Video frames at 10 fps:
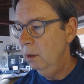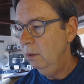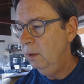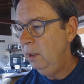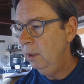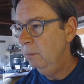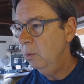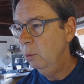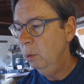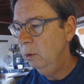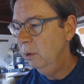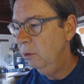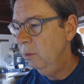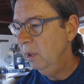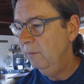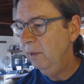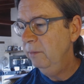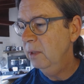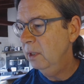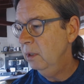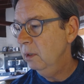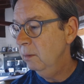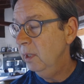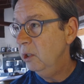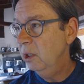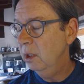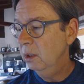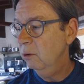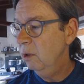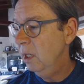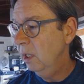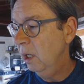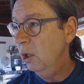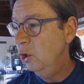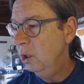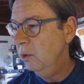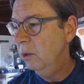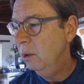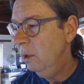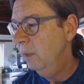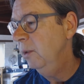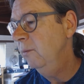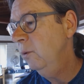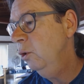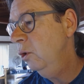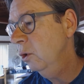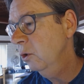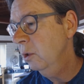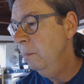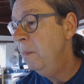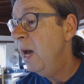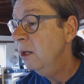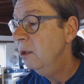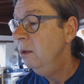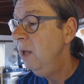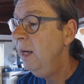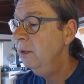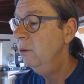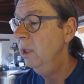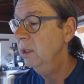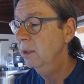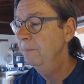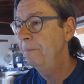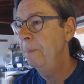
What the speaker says: The theme, The World in 2050, Imagining and Creating Just Climate Futures, matters a lot to us.